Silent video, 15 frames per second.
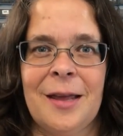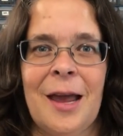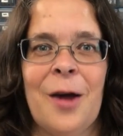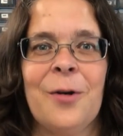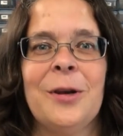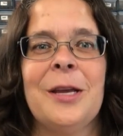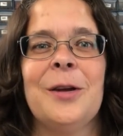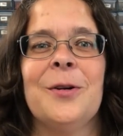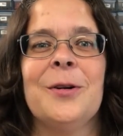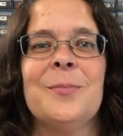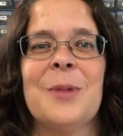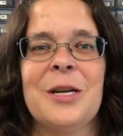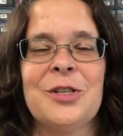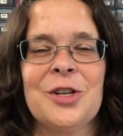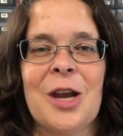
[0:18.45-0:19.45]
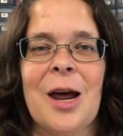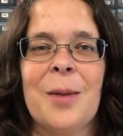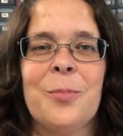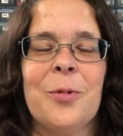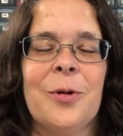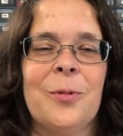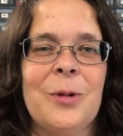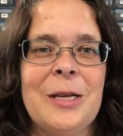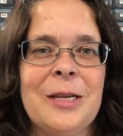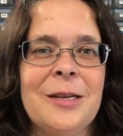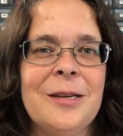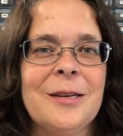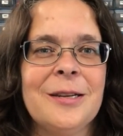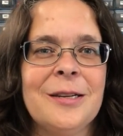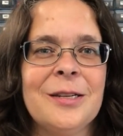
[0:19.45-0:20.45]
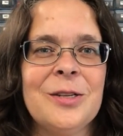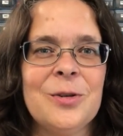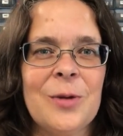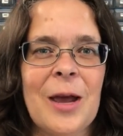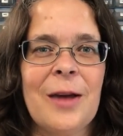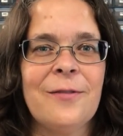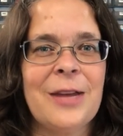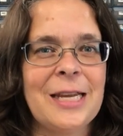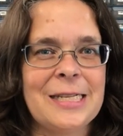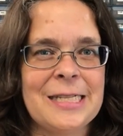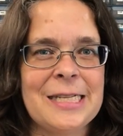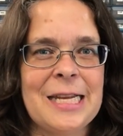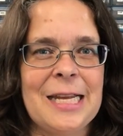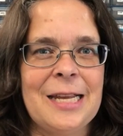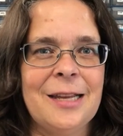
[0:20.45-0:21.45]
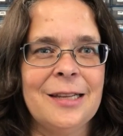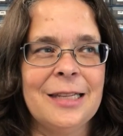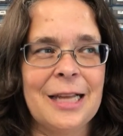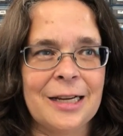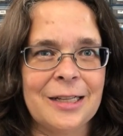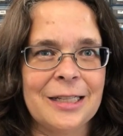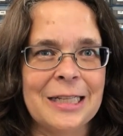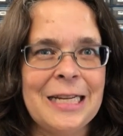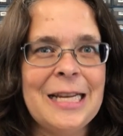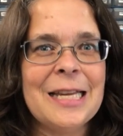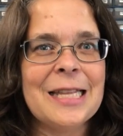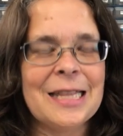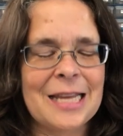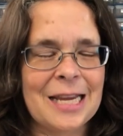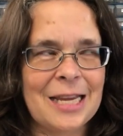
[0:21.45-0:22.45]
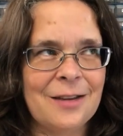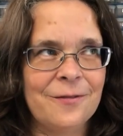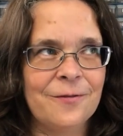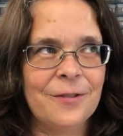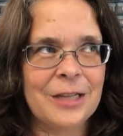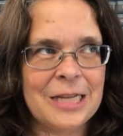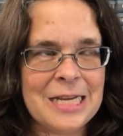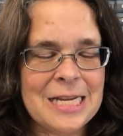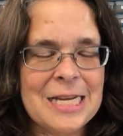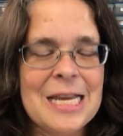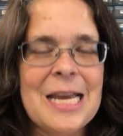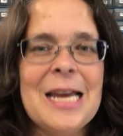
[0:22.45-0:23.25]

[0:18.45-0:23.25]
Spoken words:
out here in my shop where we do have AC, luckily, thankfully.